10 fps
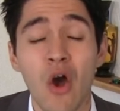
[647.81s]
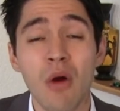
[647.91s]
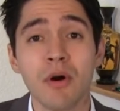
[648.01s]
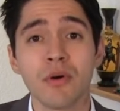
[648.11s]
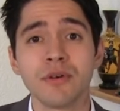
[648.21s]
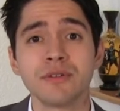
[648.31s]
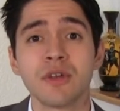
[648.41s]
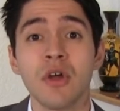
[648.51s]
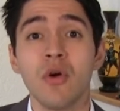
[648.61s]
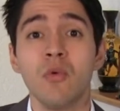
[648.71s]

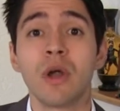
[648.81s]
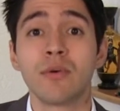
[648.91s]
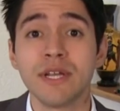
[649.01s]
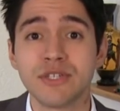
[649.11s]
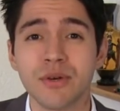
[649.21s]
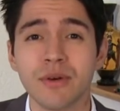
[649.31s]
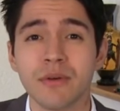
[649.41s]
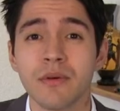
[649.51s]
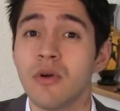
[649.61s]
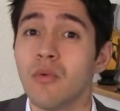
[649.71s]
Homeowners were
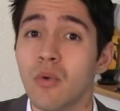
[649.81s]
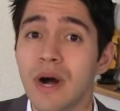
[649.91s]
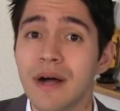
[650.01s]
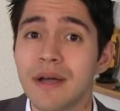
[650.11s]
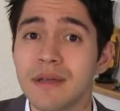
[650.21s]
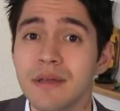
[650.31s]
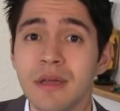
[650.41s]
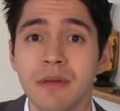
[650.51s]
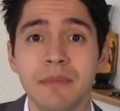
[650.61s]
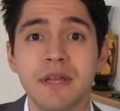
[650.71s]
richer.
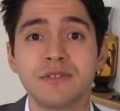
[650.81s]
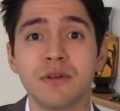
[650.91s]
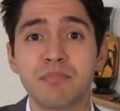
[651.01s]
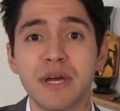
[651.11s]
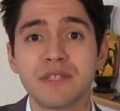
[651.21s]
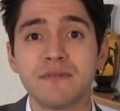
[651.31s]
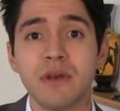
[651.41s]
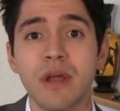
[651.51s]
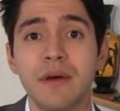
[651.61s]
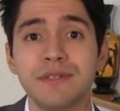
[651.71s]
Why? Because the price of
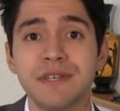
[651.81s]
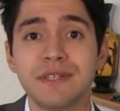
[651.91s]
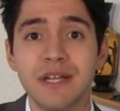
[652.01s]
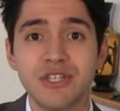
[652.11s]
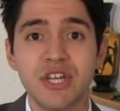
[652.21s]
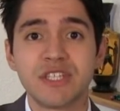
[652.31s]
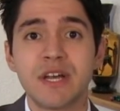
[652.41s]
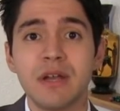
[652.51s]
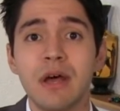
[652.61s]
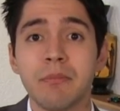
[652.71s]
their houses had just
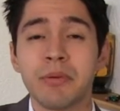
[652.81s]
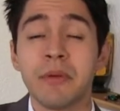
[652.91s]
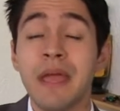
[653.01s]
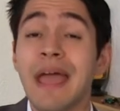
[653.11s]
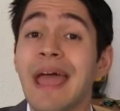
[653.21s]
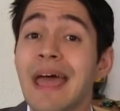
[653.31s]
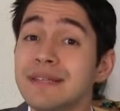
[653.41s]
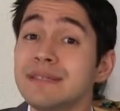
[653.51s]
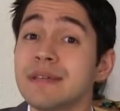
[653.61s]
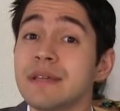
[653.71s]
gone up
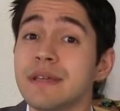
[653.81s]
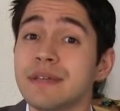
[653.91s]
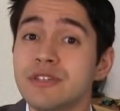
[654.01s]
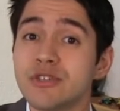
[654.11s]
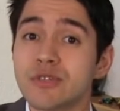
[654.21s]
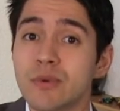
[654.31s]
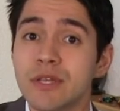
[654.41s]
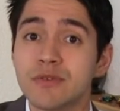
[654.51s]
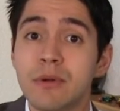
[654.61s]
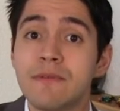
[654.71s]
and interest
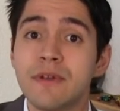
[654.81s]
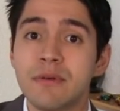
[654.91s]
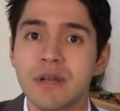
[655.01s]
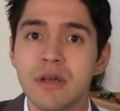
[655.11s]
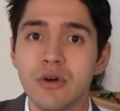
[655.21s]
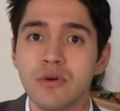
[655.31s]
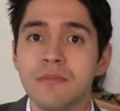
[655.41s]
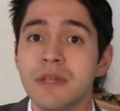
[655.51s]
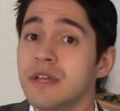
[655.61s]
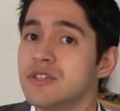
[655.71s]
rates were very
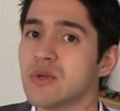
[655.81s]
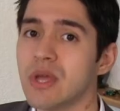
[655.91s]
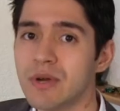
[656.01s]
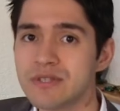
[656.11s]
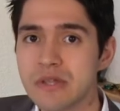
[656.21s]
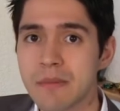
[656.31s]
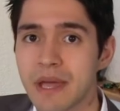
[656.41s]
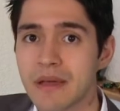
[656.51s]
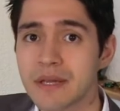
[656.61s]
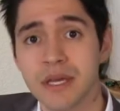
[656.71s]
low. So they went to the
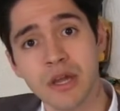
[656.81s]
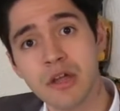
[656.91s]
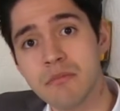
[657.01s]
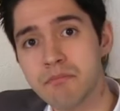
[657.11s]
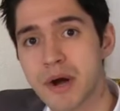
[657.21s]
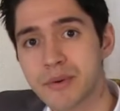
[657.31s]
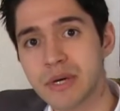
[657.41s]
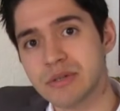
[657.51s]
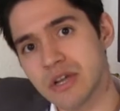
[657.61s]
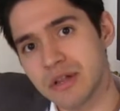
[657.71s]
bank,
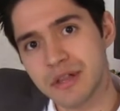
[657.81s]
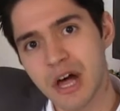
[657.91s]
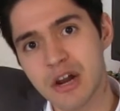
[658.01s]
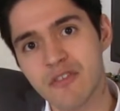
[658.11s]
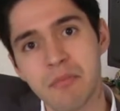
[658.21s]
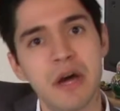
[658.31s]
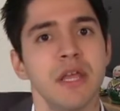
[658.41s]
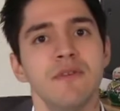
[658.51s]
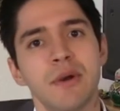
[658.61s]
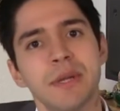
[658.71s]
borrowed a lot of
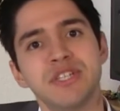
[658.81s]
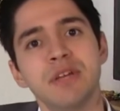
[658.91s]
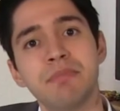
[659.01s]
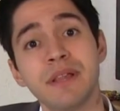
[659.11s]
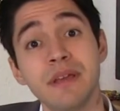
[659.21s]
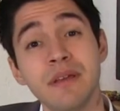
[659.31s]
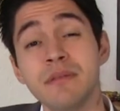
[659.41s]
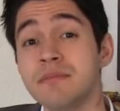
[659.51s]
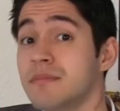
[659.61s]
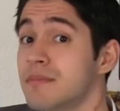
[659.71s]
money very
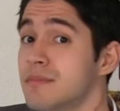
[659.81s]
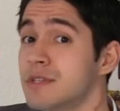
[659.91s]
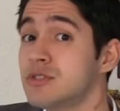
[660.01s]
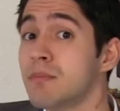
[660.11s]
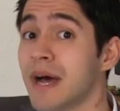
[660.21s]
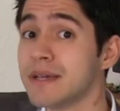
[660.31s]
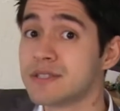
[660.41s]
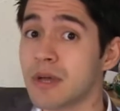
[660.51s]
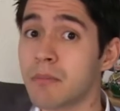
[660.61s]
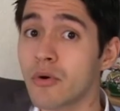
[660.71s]
cheaply to buy
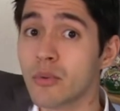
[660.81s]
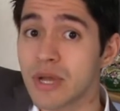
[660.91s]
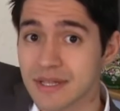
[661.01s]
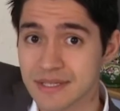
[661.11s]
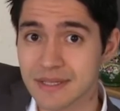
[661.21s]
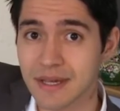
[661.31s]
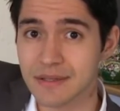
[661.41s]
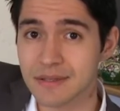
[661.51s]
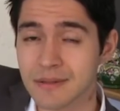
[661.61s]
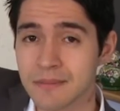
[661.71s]
some more real
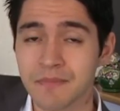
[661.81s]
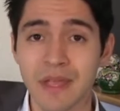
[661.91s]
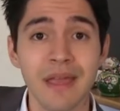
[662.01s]
estate.